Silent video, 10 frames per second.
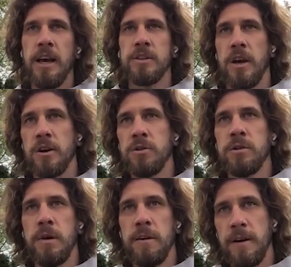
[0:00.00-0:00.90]
So
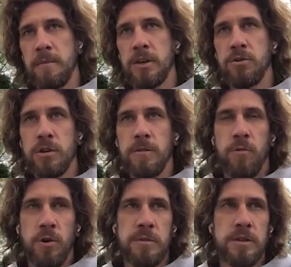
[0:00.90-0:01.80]
my family couldn't
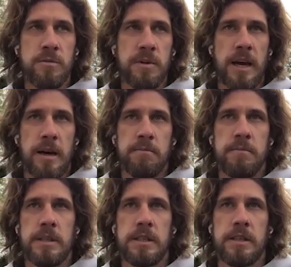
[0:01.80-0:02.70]
afford me to
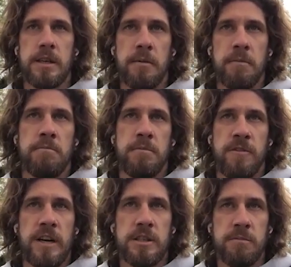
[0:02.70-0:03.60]
become a
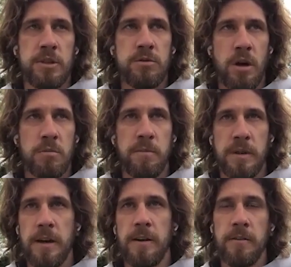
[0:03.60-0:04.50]
professional beach volleyball
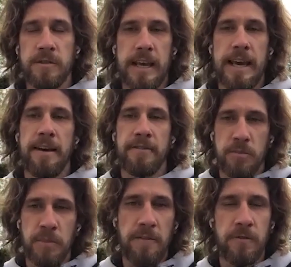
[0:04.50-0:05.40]
player if they have
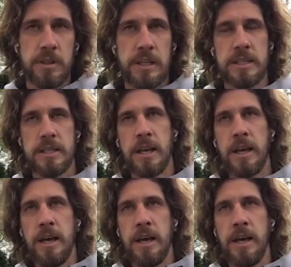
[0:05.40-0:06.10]
to pay for this.